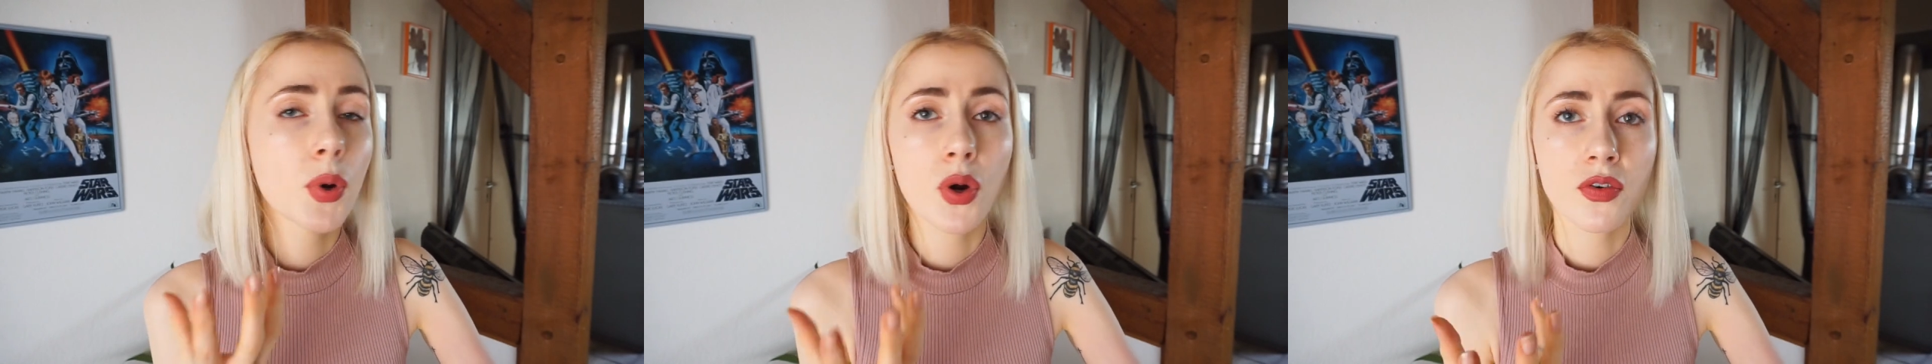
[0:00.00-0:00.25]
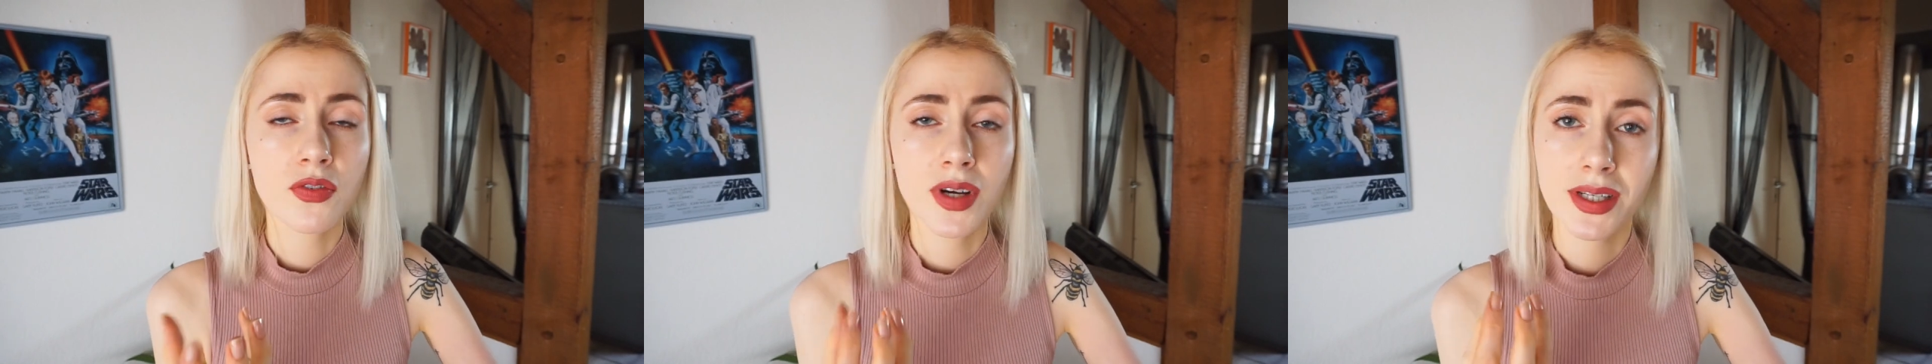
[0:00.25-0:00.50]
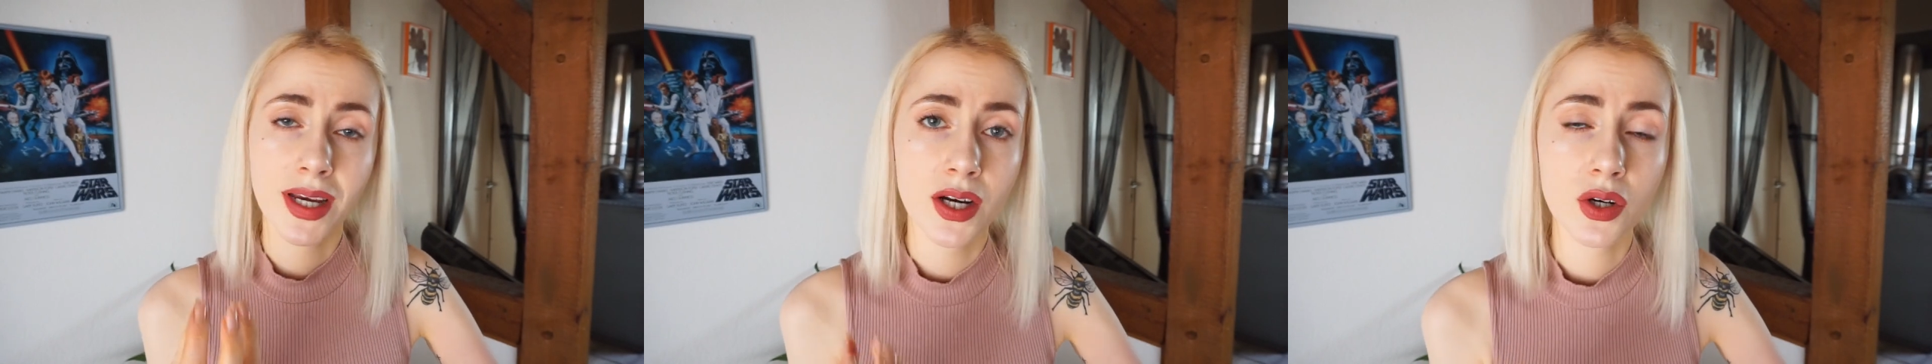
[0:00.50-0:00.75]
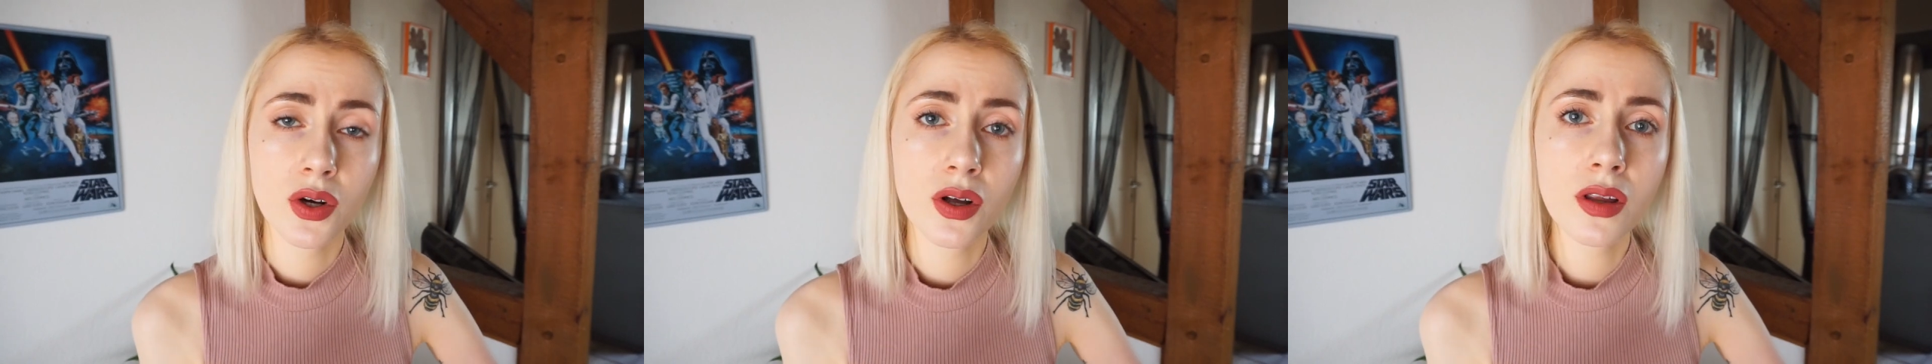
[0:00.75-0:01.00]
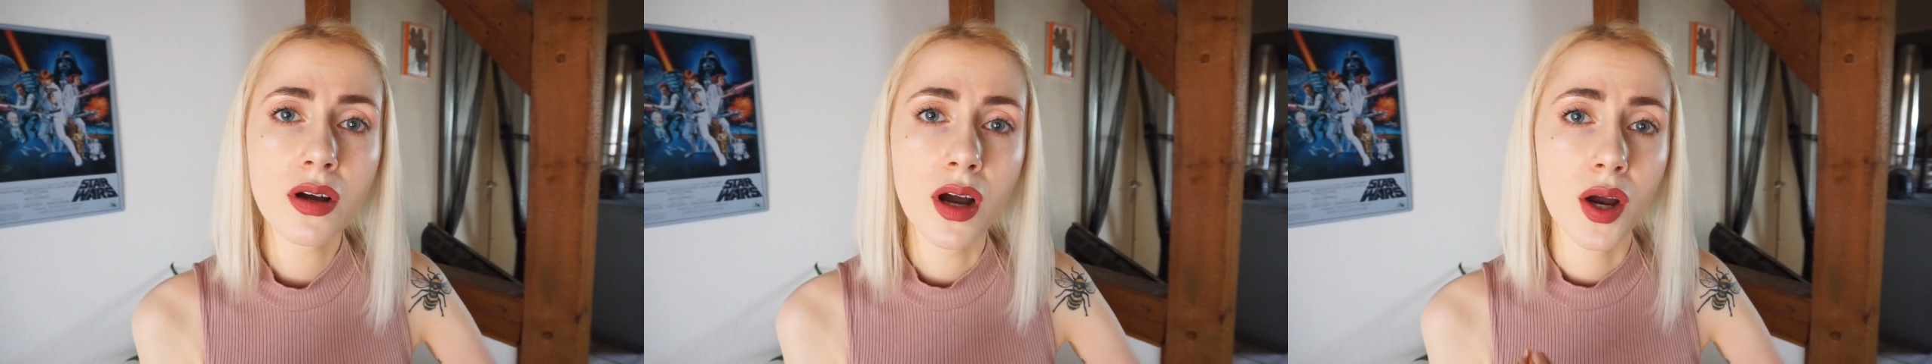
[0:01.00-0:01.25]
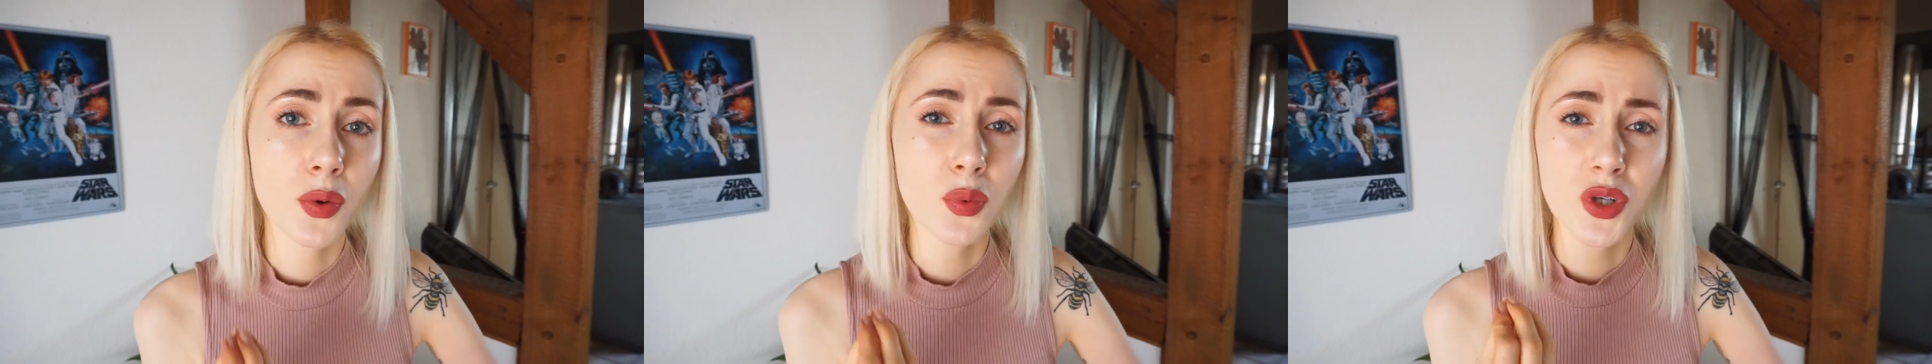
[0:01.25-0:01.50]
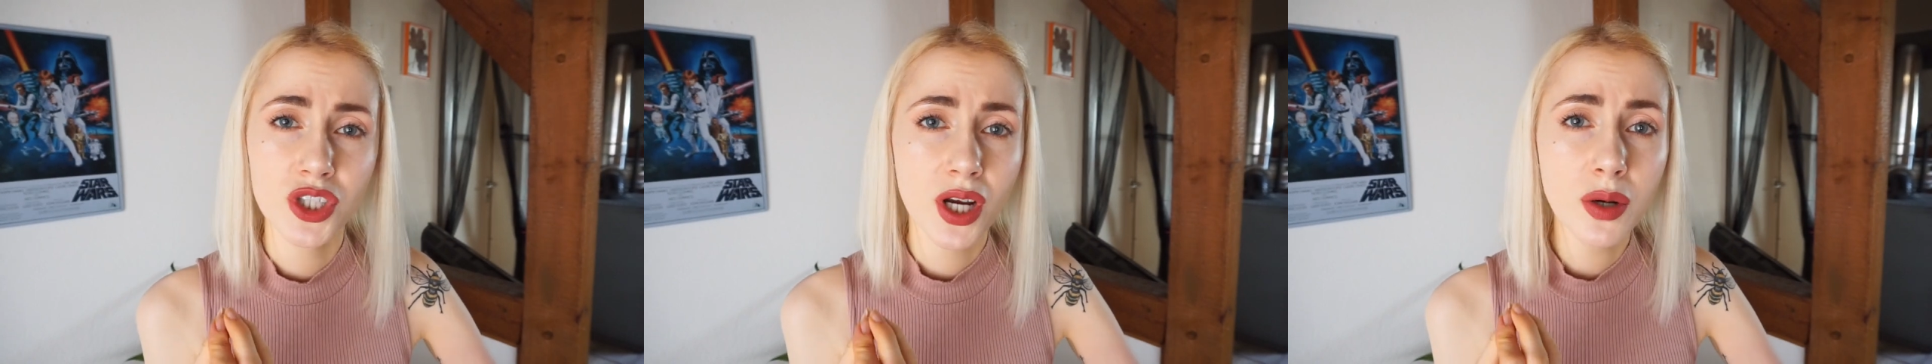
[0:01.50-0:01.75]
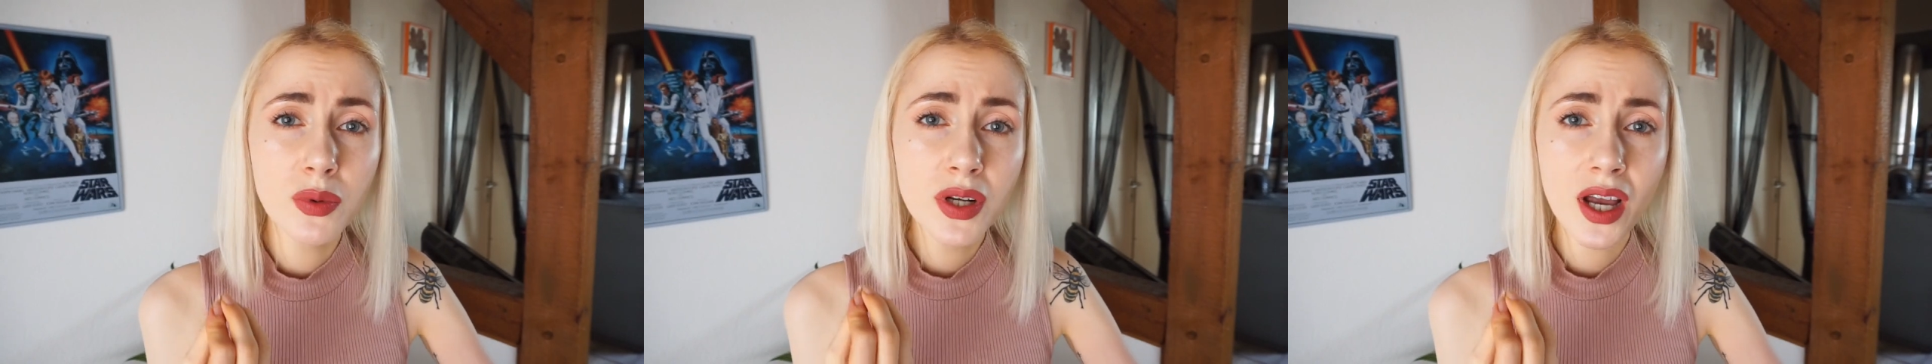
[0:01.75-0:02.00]
perfect hair color I wish
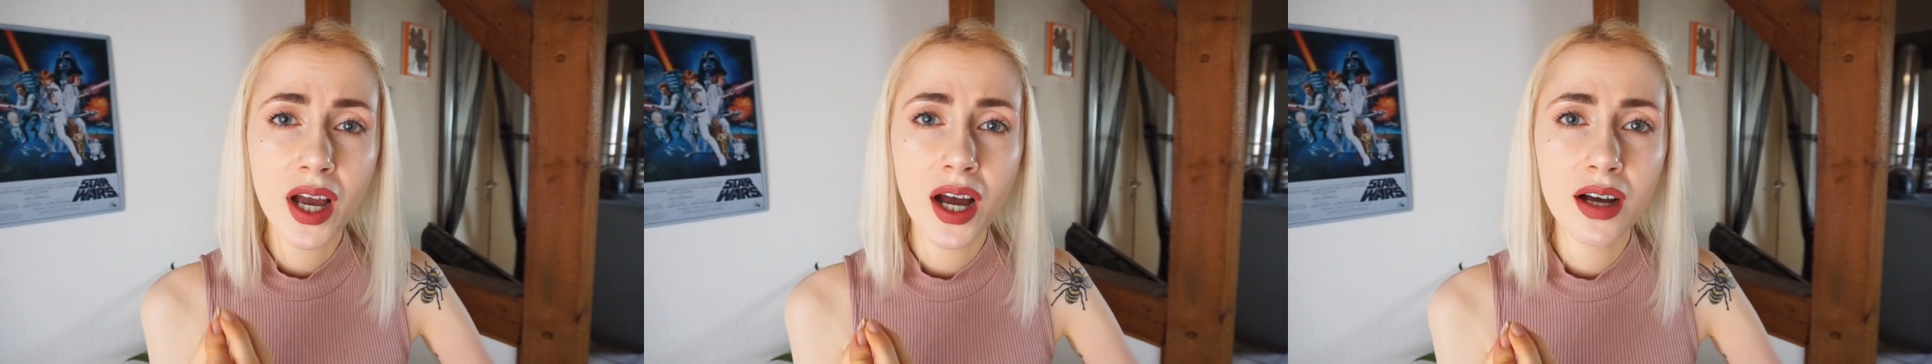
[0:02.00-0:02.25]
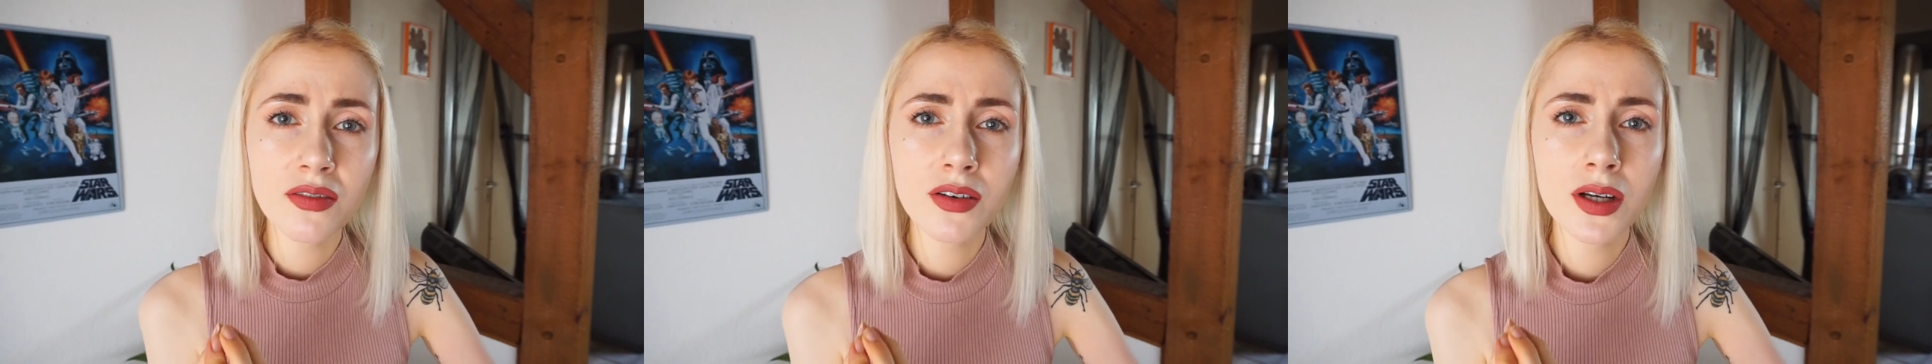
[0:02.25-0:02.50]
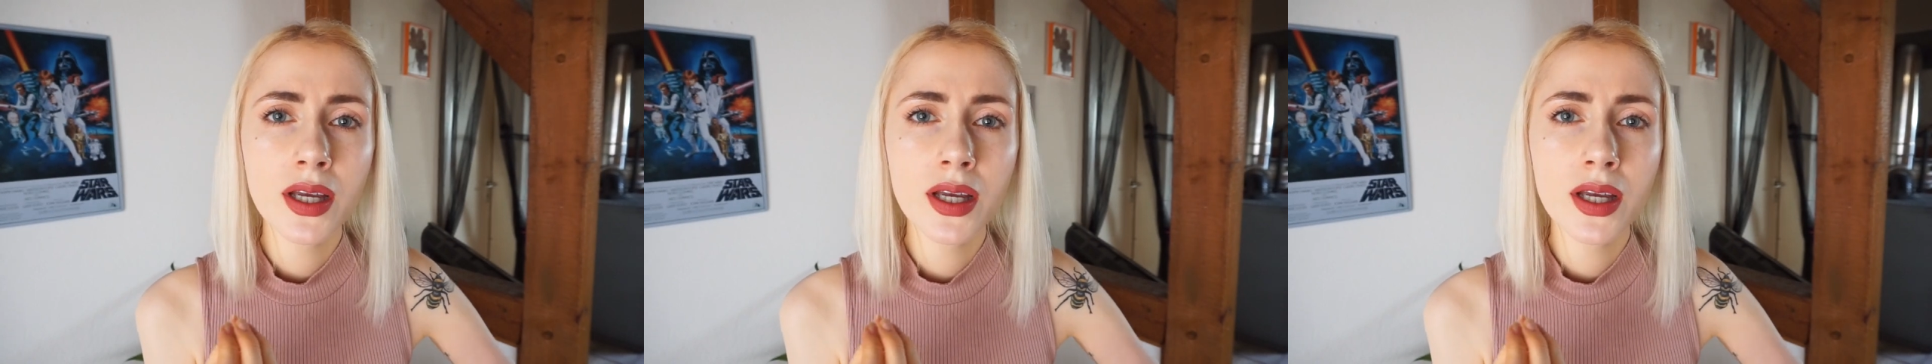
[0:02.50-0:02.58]
I would have,